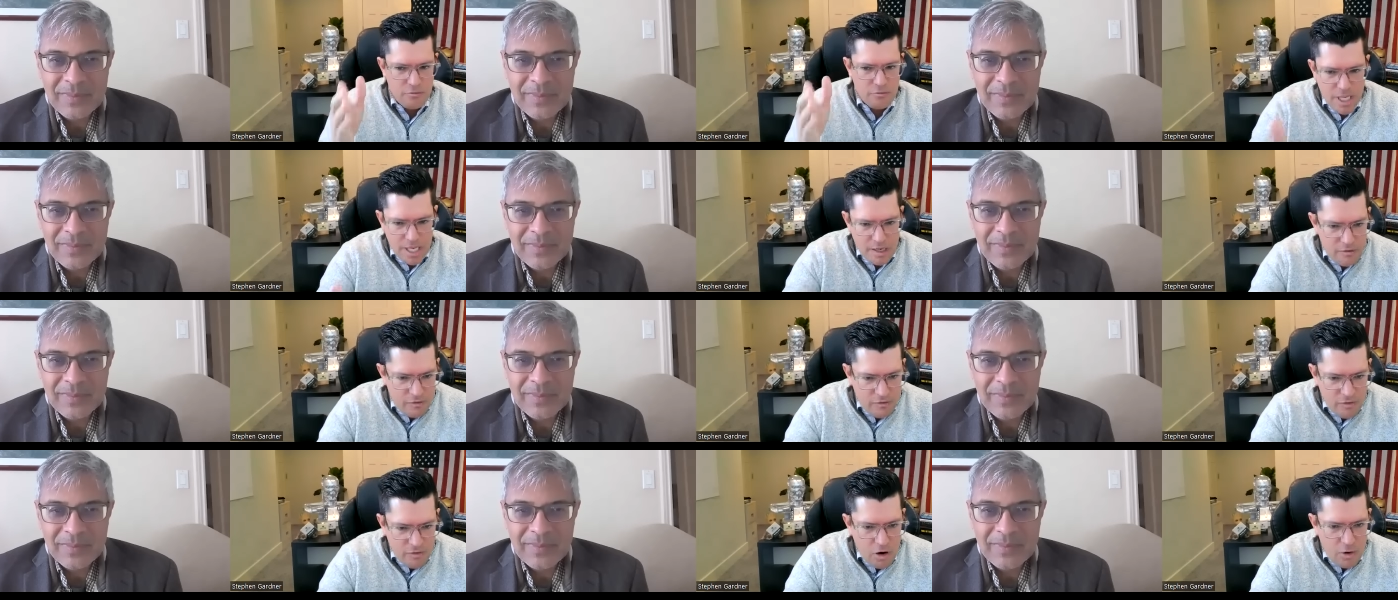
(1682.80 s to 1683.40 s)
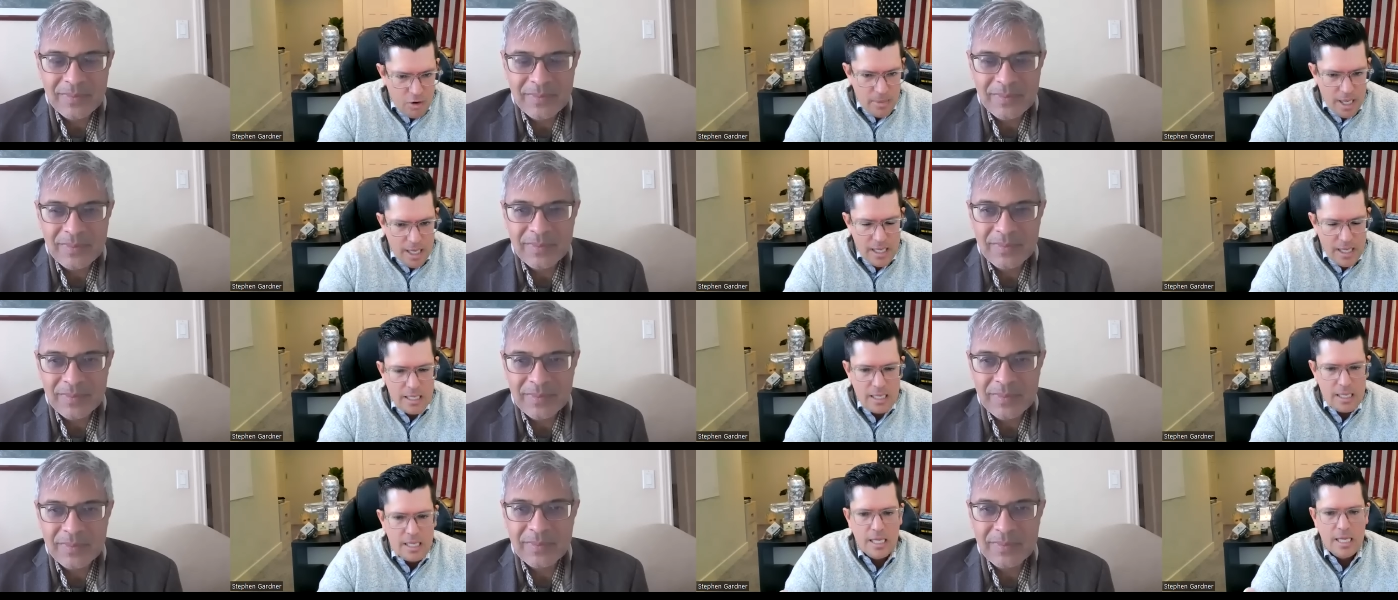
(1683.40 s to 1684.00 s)
Speaker 1: of big
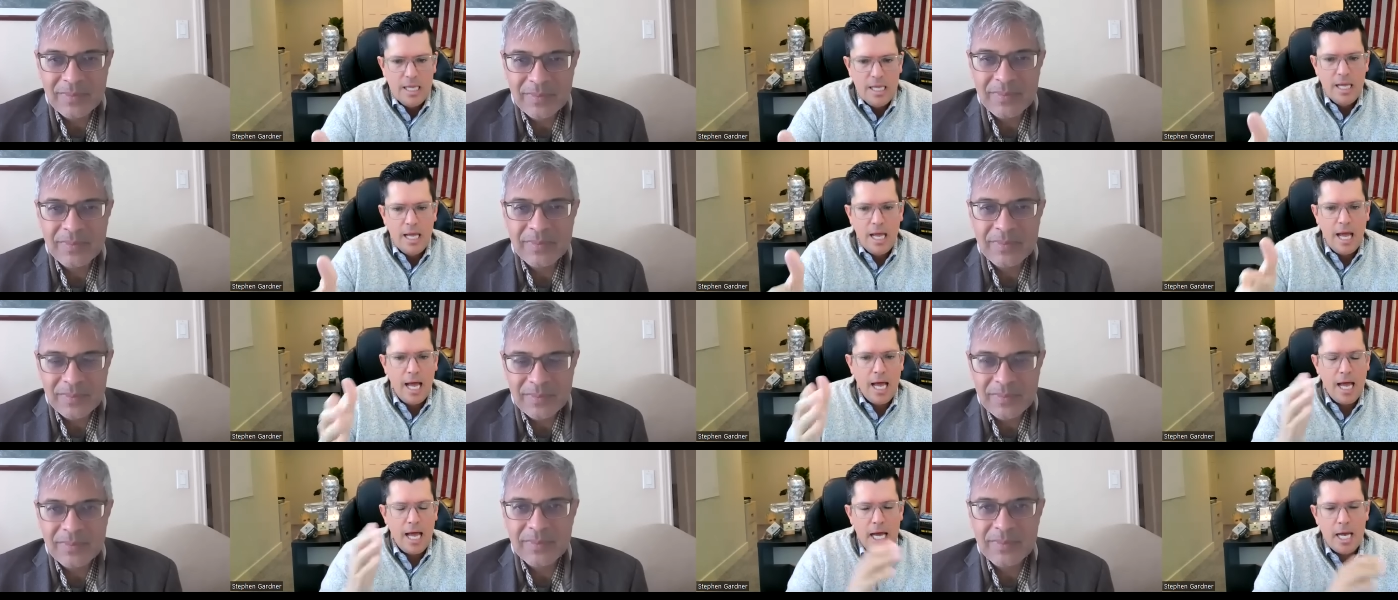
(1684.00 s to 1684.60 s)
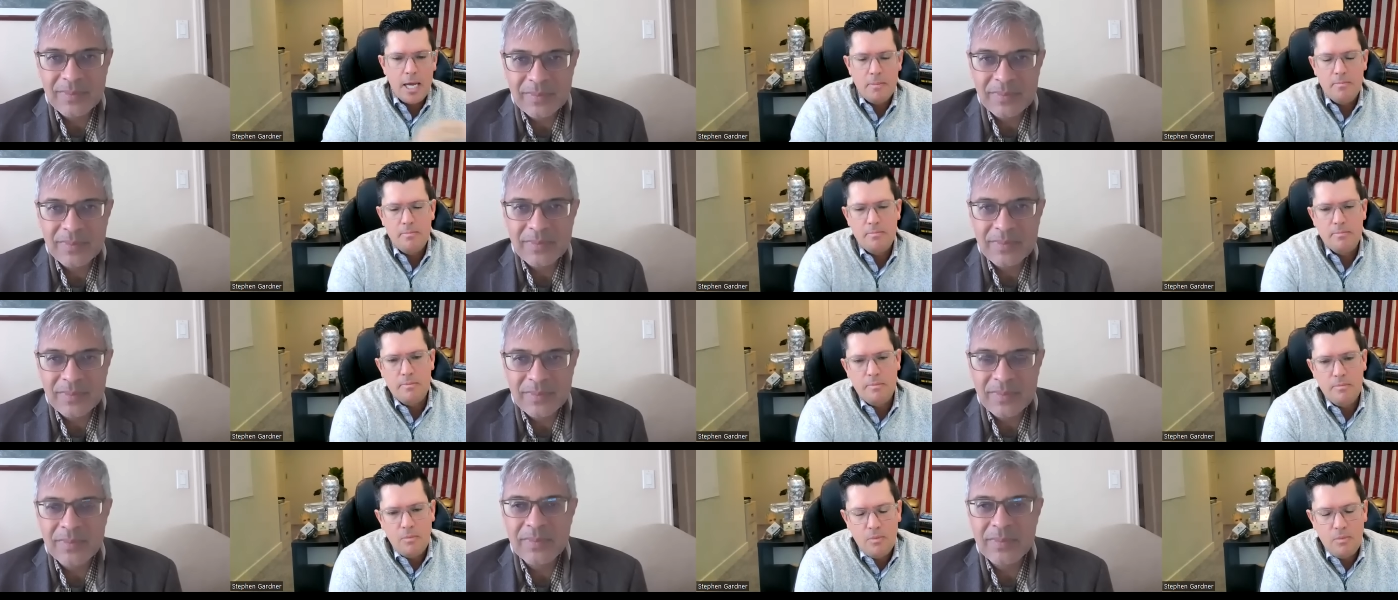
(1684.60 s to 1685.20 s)
pharma.
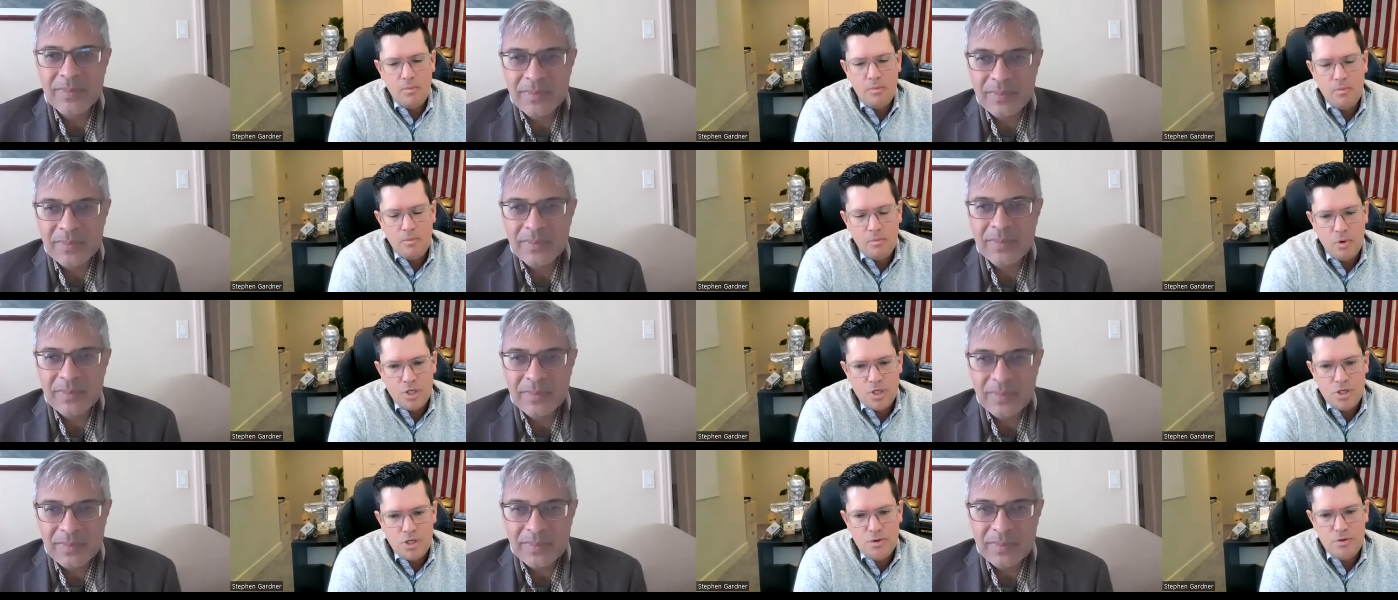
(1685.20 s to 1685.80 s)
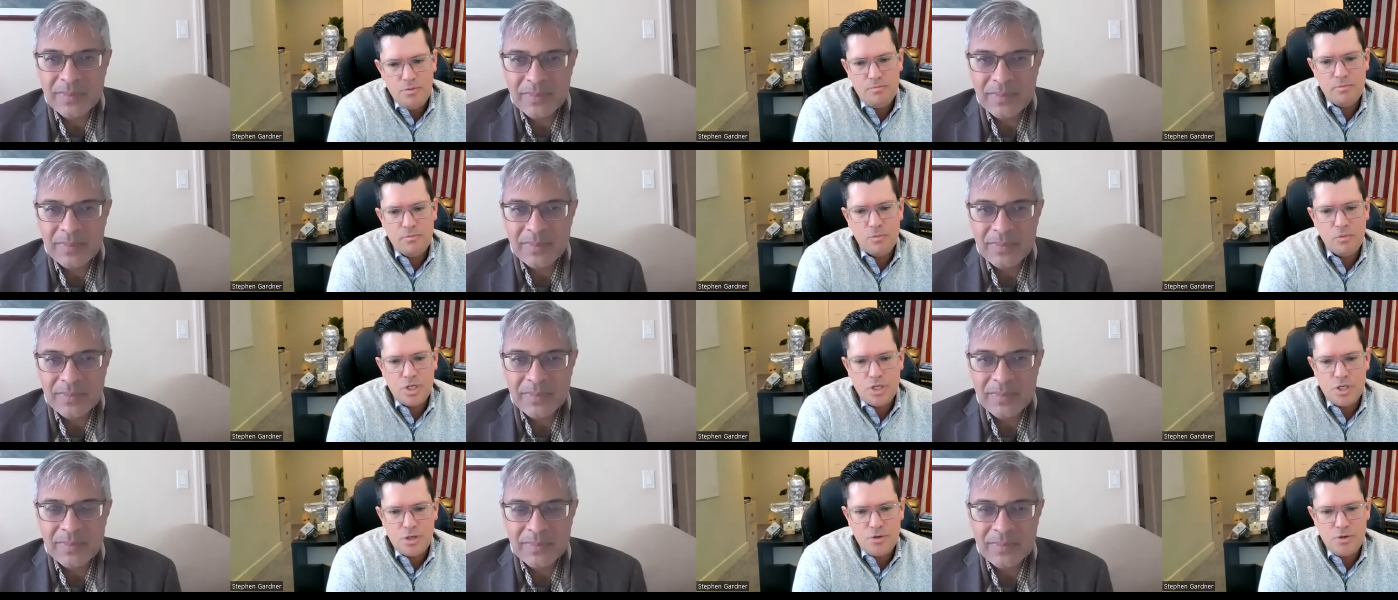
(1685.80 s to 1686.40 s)
Um, would you
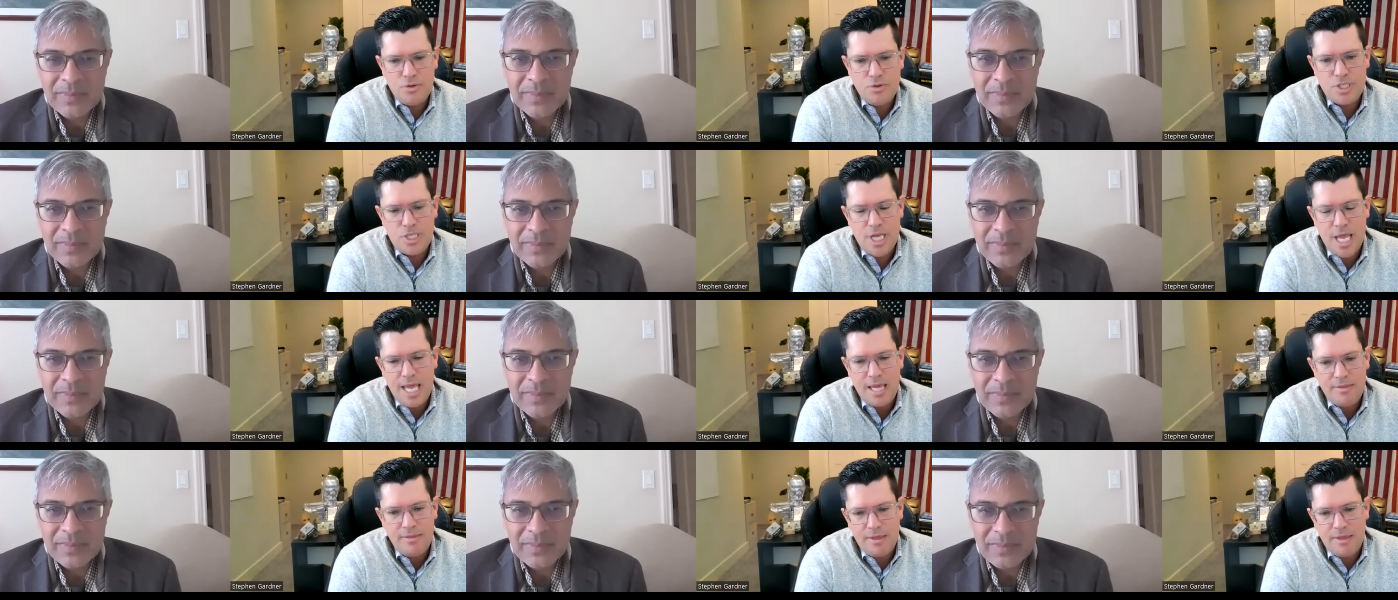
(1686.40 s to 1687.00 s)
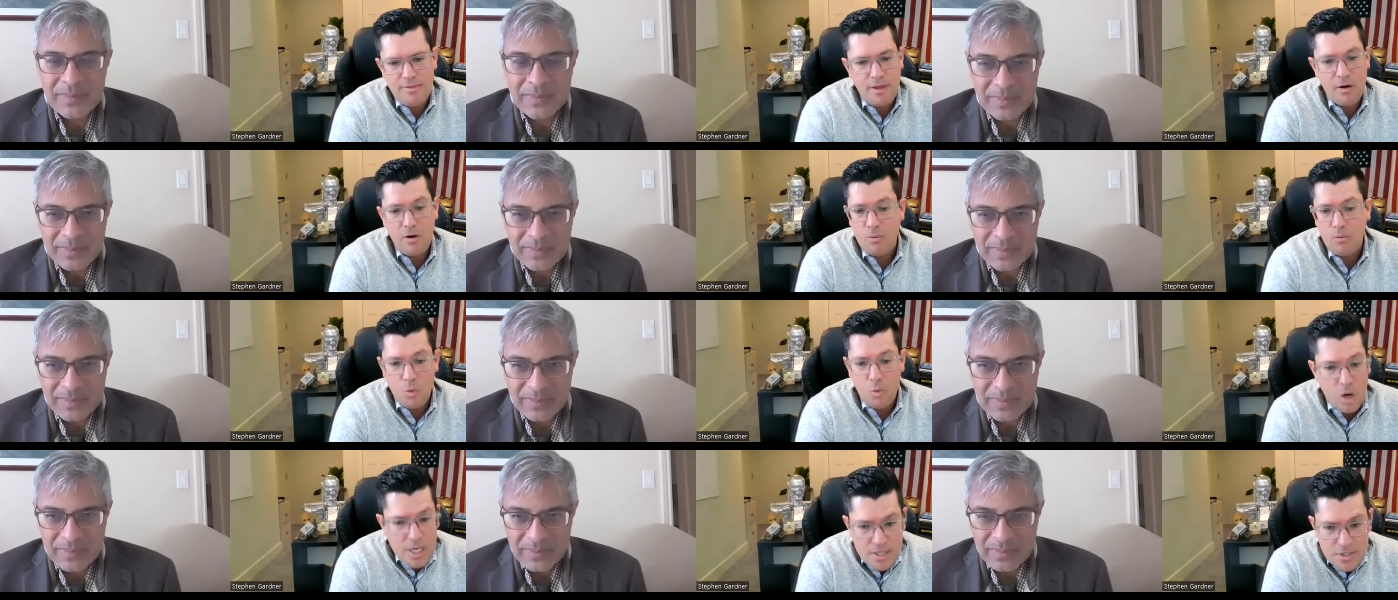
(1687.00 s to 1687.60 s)
would you say that there
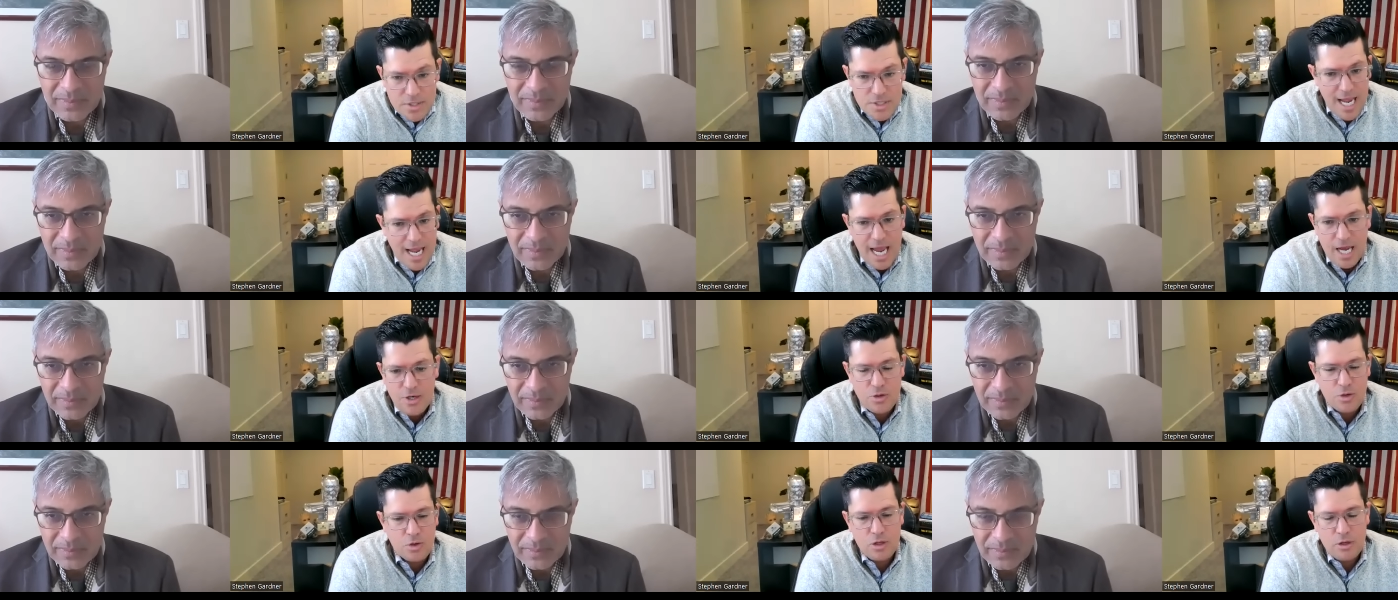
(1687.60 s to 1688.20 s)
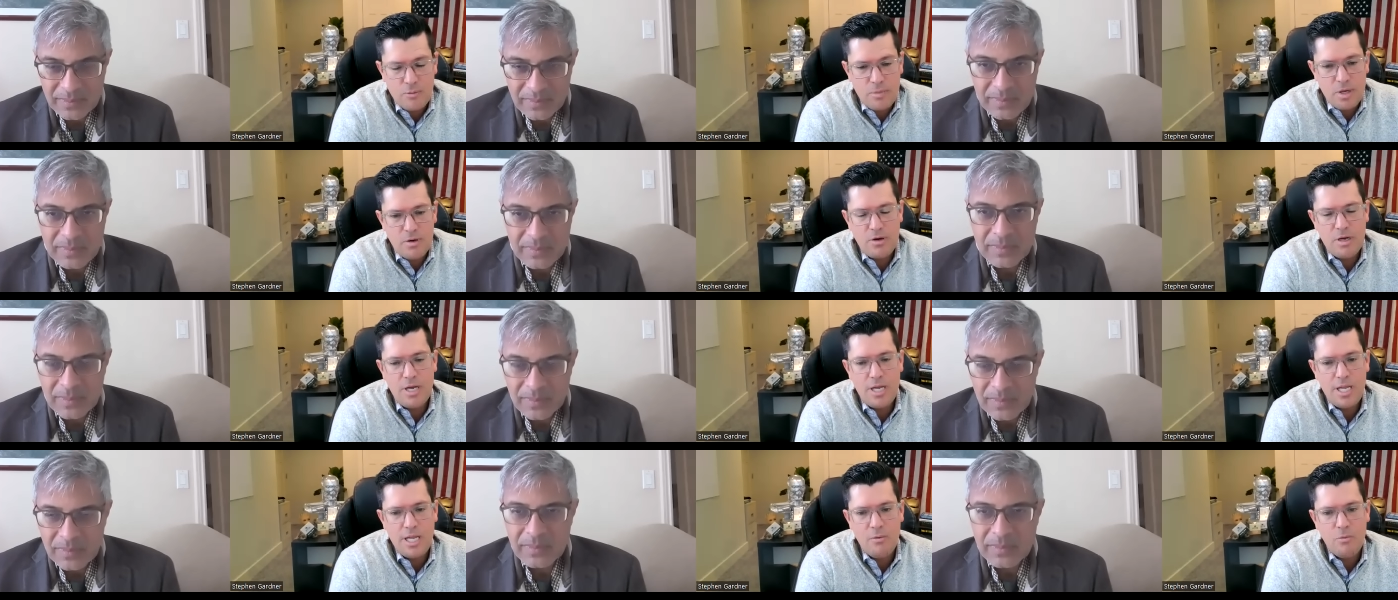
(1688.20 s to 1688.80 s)
was natural
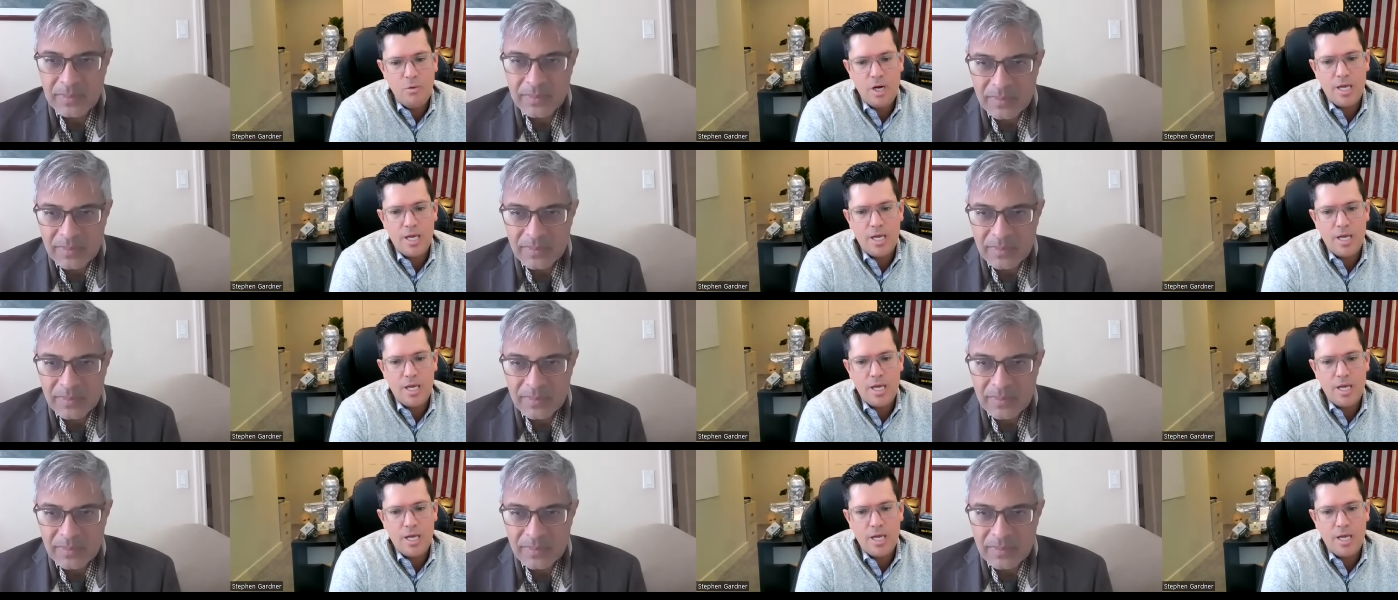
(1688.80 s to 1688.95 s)
immunity